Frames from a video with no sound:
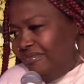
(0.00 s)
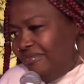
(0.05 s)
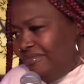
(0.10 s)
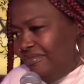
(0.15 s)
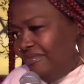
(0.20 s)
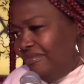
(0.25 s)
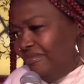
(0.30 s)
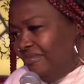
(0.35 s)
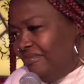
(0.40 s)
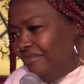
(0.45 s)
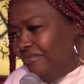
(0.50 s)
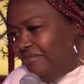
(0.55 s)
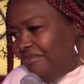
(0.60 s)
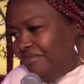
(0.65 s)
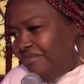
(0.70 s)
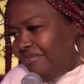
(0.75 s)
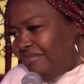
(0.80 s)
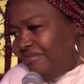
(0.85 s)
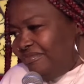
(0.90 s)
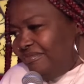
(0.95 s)

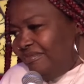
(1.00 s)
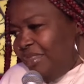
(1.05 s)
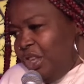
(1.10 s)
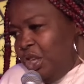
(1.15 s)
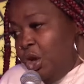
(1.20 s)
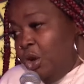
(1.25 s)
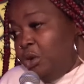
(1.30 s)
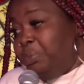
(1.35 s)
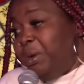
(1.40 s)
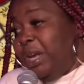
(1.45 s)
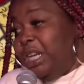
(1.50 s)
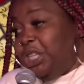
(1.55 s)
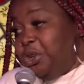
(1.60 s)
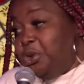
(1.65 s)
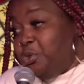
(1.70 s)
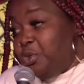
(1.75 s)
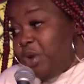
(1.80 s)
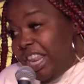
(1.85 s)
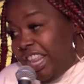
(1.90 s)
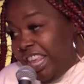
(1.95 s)
Um.
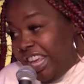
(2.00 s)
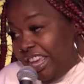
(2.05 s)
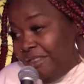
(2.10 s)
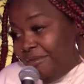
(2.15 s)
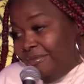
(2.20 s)
You ready?